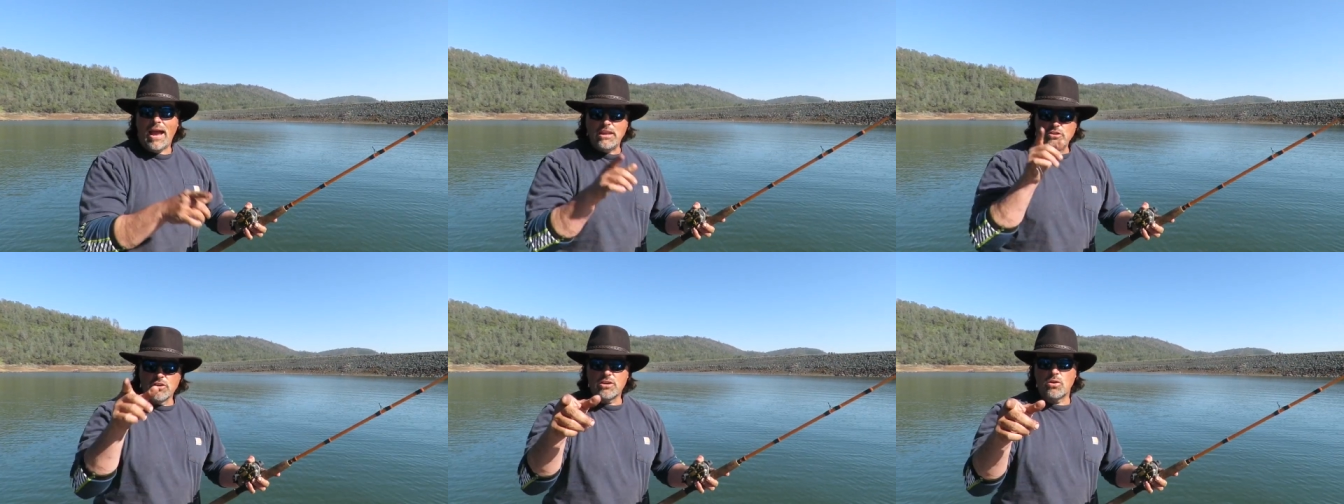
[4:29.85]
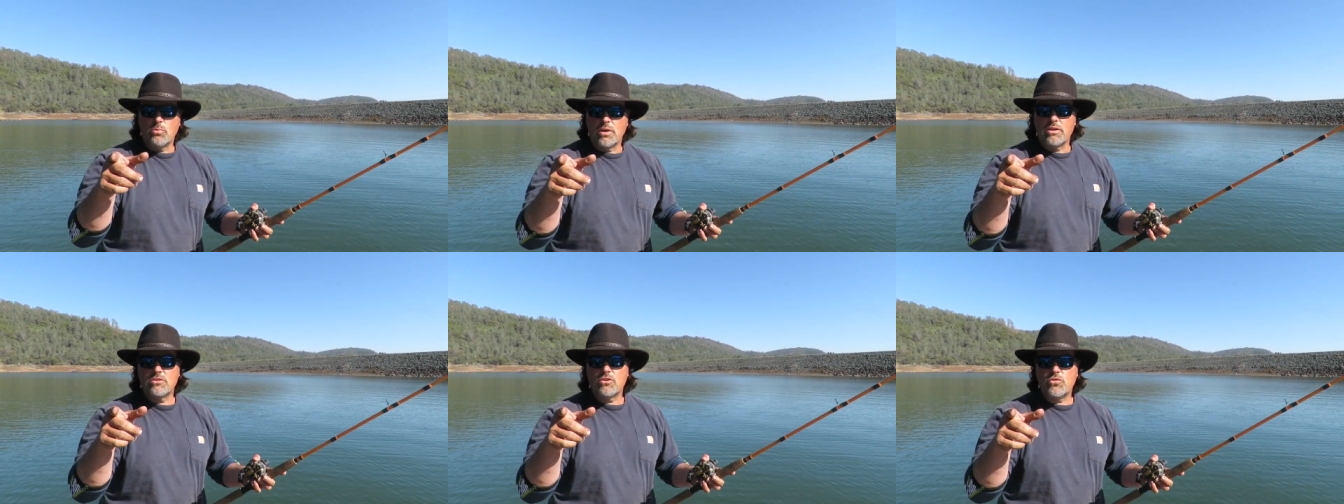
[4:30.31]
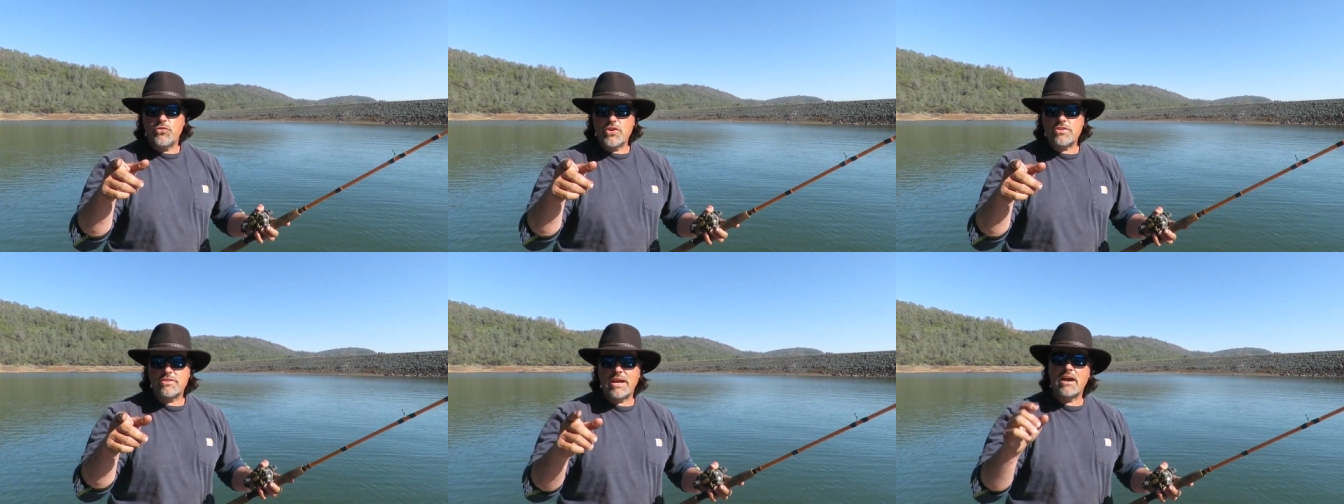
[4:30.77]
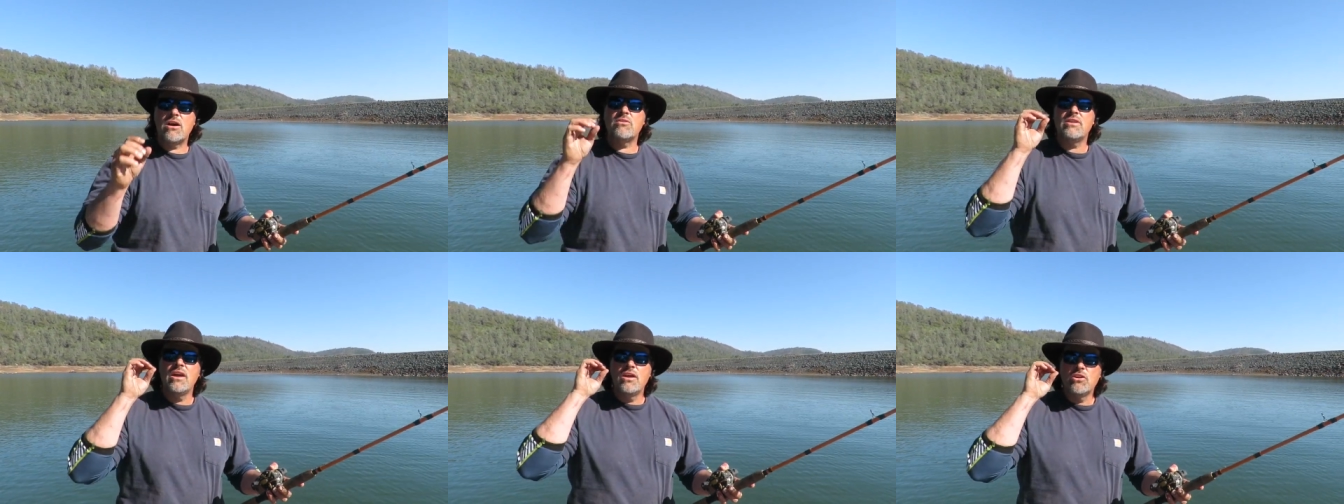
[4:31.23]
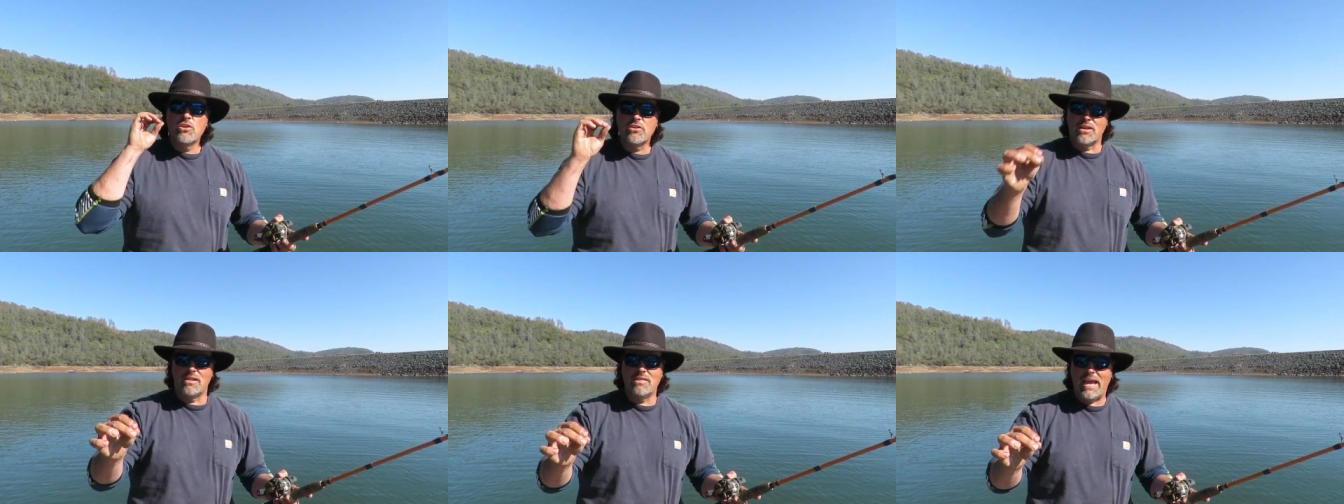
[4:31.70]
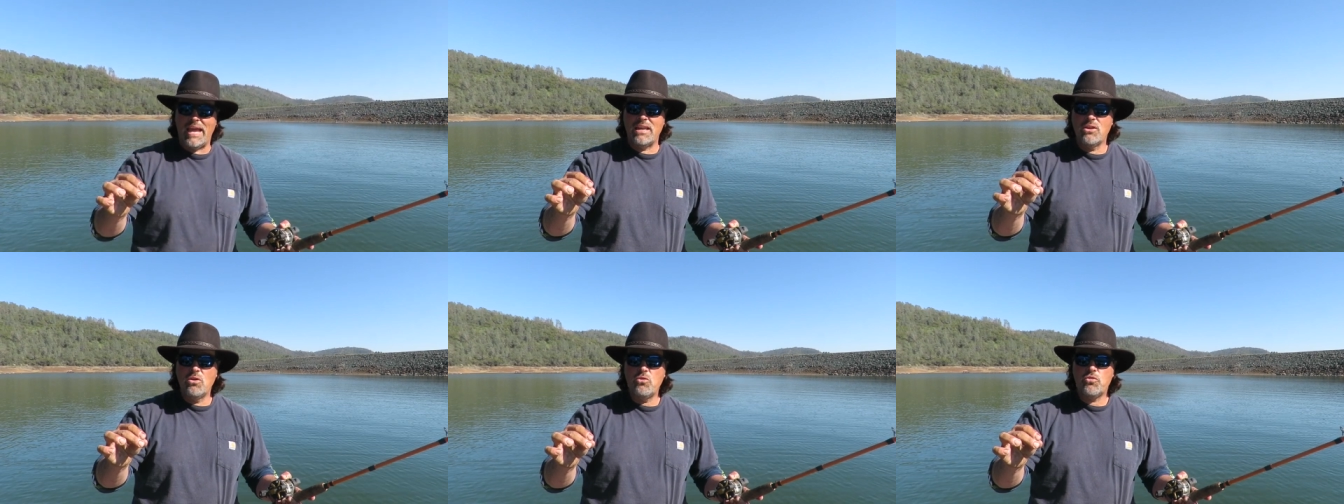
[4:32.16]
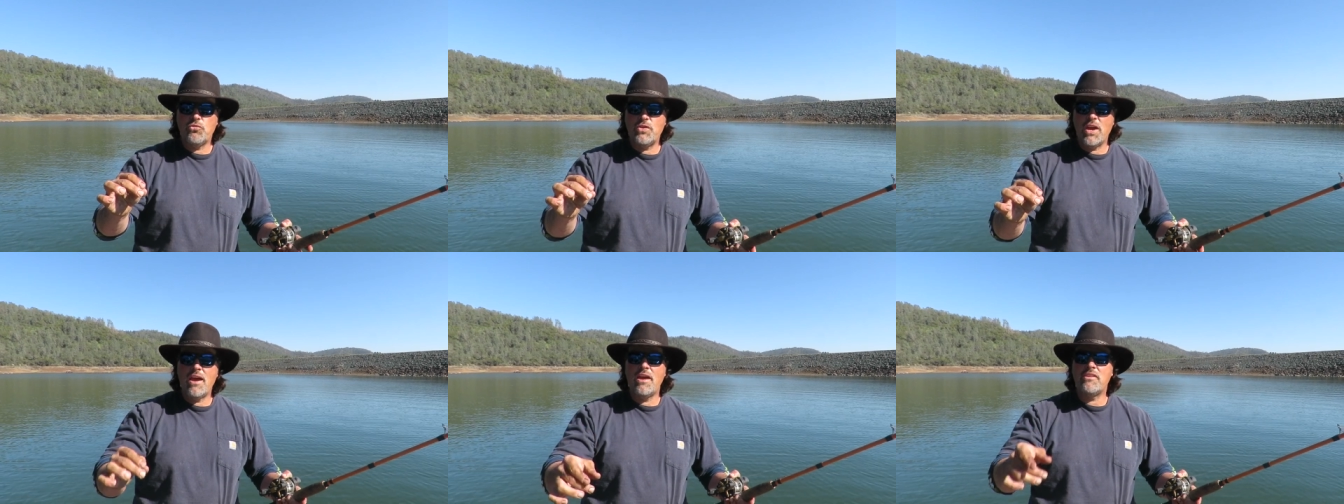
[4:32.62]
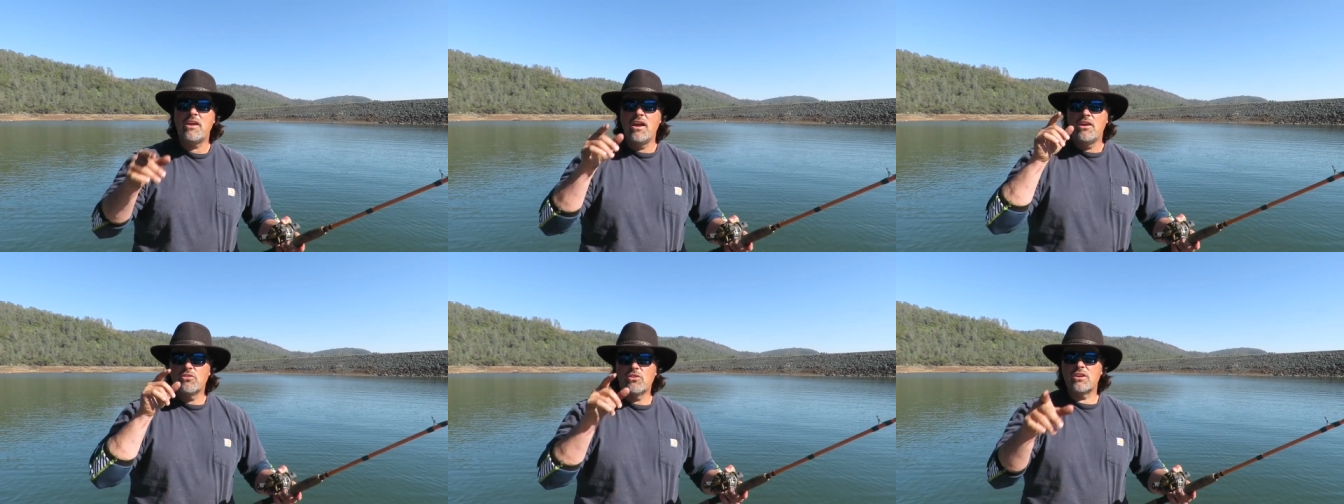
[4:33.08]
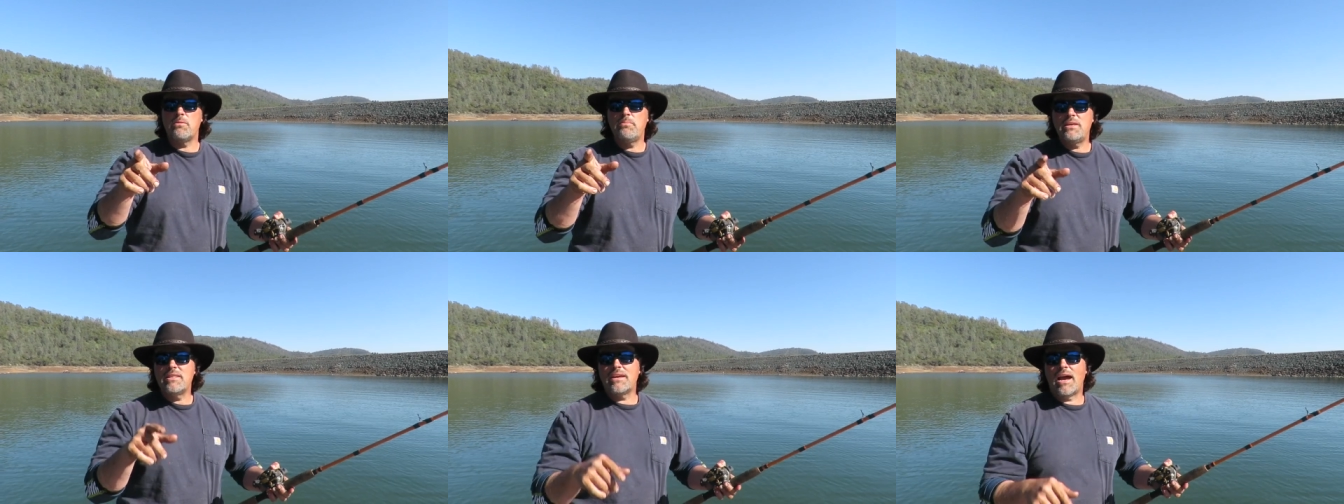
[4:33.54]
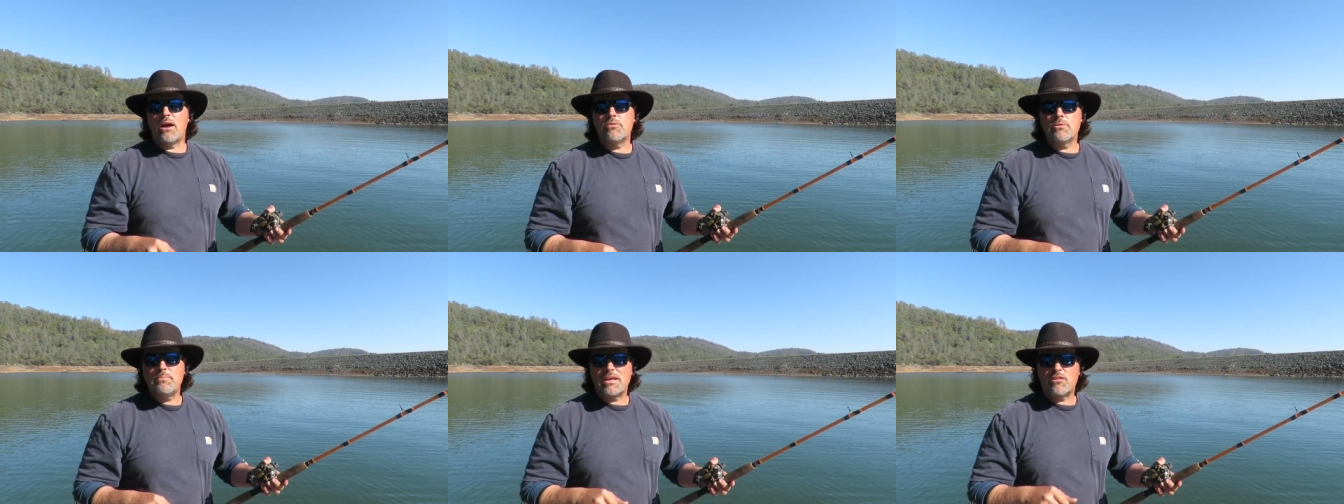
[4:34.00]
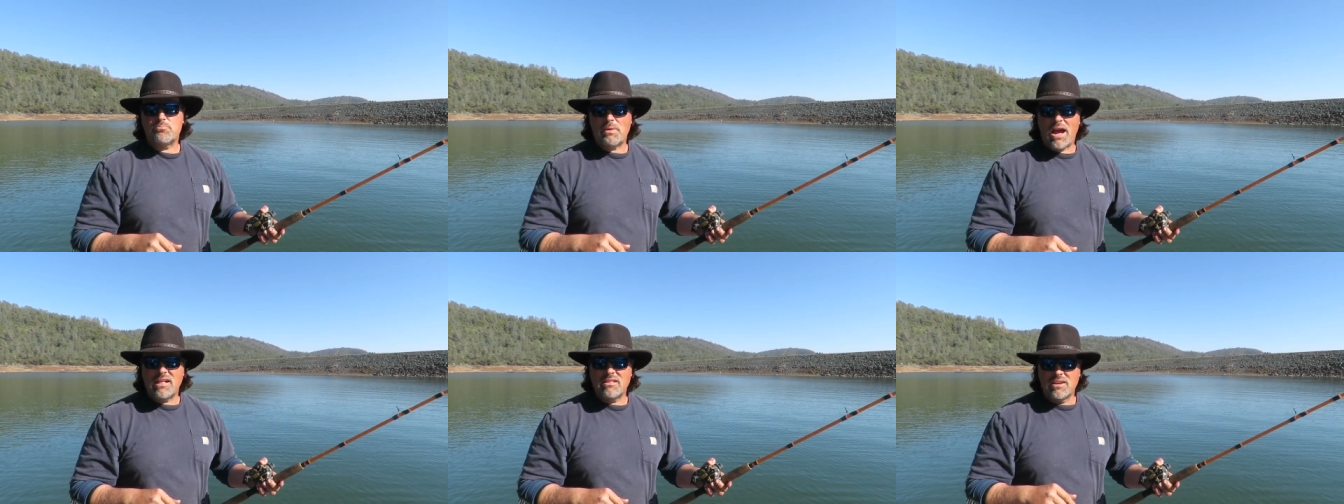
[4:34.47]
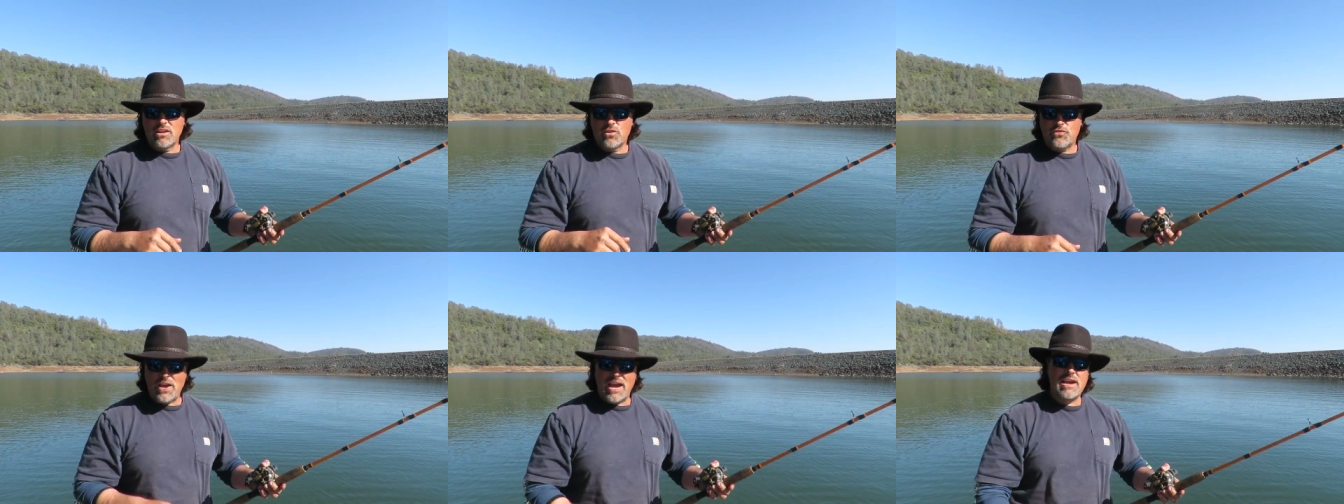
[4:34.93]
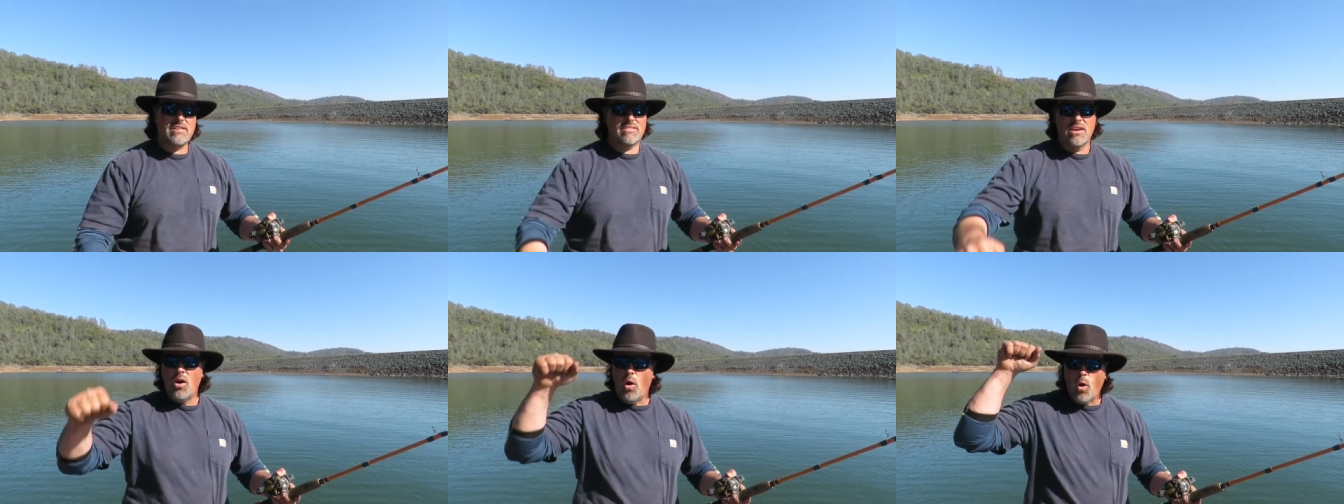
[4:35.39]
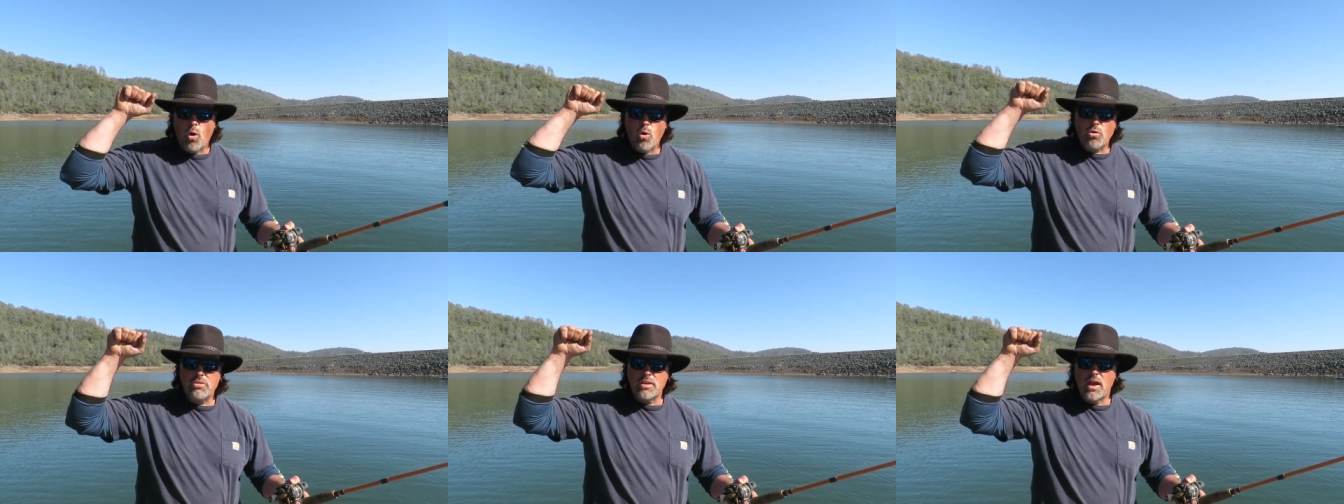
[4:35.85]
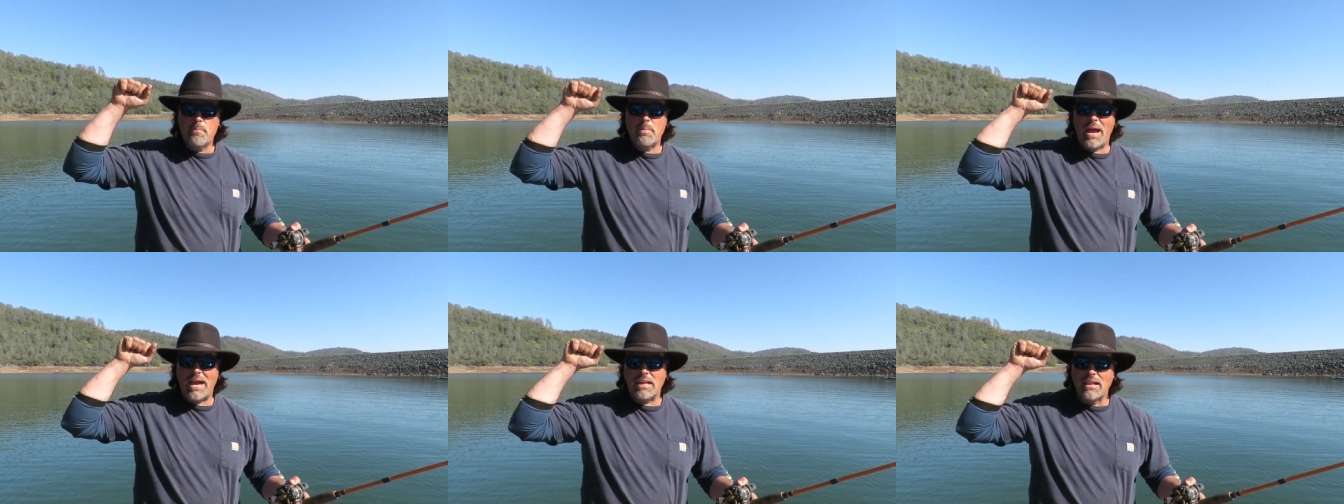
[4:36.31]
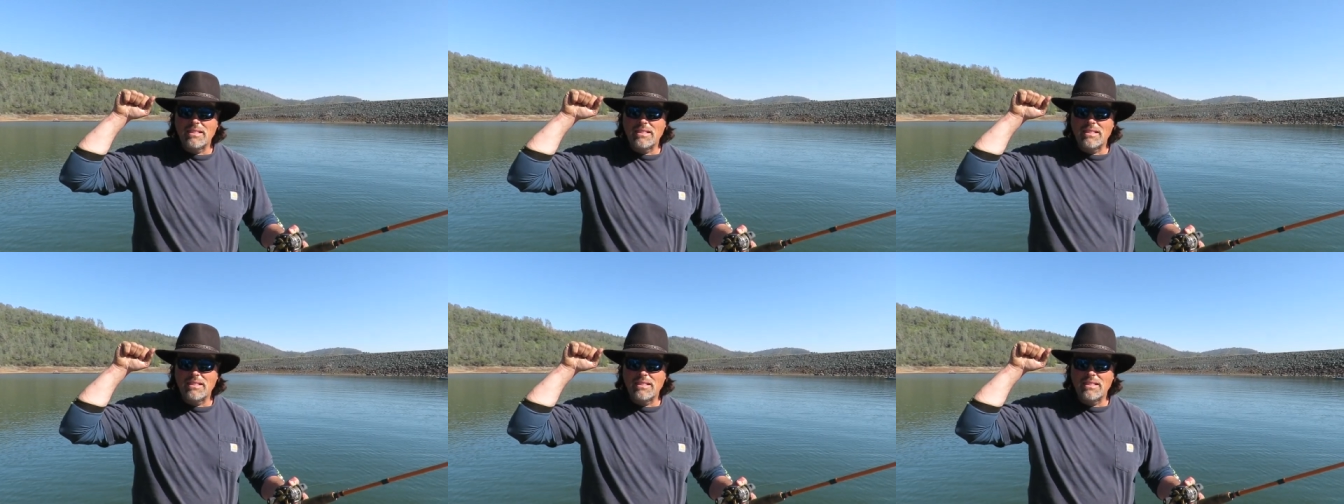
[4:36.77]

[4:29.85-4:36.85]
and you're gonna wear those fish down, you're gonna land those fish, you're gonna be the guy with a big smile on his face holding up an